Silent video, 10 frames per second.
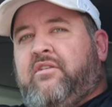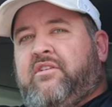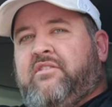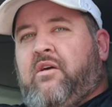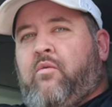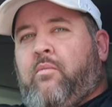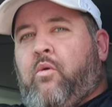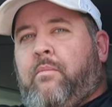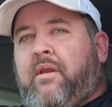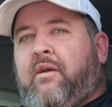much, because that one
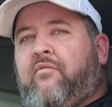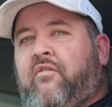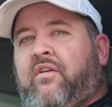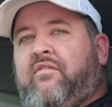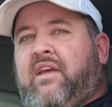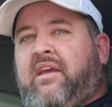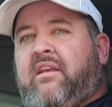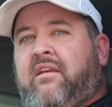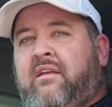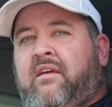boy's been here for 15,
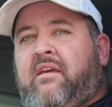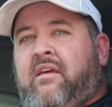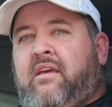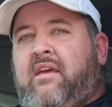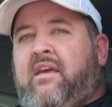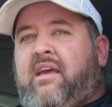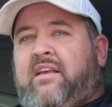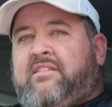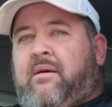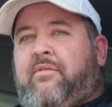and
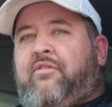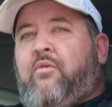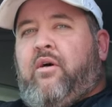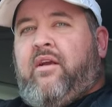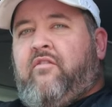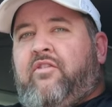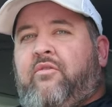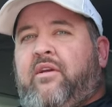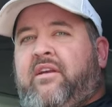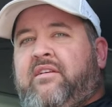he's coming through on every
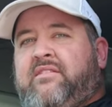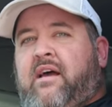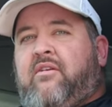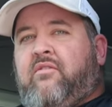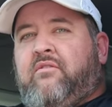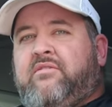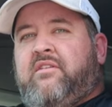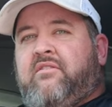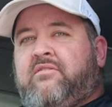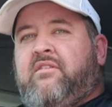3 cycle
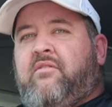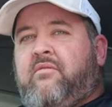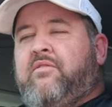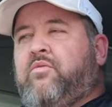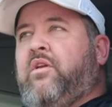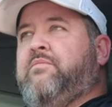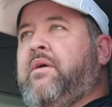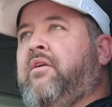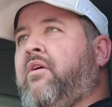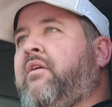still, right. So that's what he's
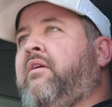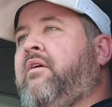been on.